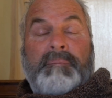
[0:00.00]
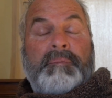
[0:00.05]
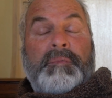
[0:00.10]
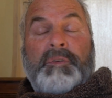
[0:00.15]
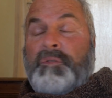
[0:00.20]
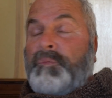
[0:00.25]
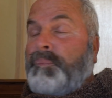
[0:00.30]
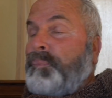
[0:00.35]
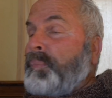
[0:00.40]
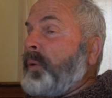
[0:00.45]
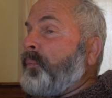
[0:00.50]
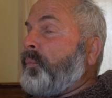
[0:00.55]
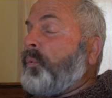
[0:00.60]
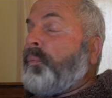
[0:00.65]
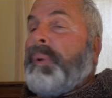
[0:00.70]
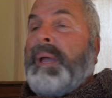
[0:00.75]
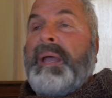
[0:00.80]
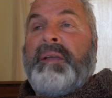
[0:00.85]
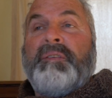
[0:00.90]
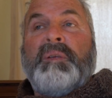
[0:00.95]
There's people
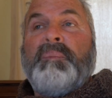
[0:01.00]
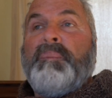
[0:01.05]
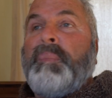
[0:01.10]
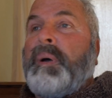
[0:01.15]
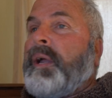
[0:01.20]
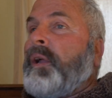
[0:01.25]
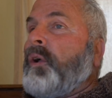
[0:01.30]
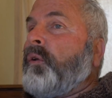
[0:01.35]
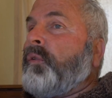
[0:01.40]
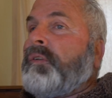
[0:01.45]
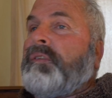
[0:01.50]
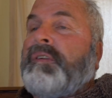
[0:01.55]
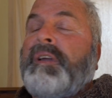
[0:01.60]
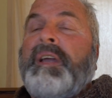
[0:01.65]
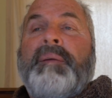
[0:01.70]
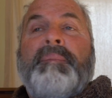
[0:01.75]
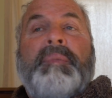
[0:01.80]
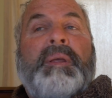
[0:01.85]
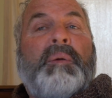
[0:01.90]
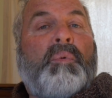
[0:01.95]
passing by all the
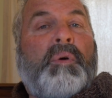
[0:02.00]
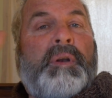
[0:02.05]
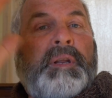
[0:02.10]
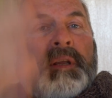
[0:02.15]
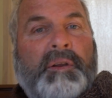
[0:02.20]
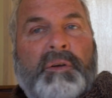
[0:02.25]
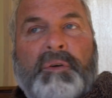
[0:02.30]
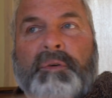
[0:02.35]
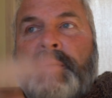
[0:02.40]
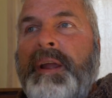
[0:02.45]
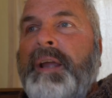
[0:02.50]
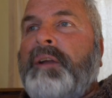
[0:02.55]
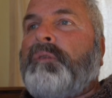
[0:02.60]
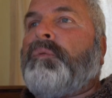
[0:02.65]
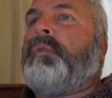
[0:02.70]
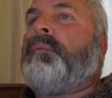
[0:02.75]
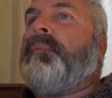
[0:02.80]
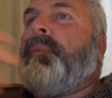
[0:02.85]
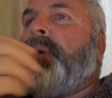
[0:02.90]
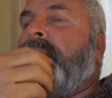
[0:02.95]
time. They want to interact
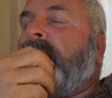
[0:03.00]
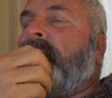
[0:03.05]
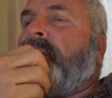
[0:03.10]
with me.